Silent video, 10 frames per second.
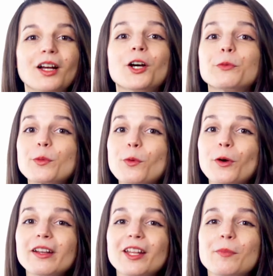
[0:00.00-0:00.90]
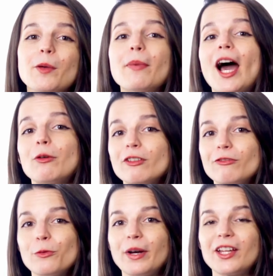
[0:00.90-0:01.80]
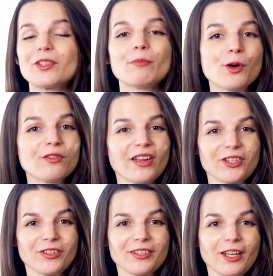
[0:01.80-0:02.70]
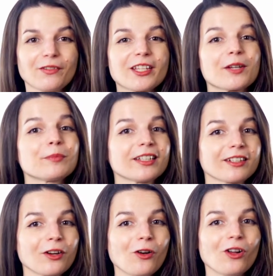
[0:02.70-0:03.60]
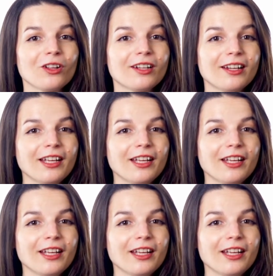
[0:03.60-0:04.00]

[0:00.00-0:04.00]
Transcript: A reward can be a powerful way to motivate yourself to complete a goal.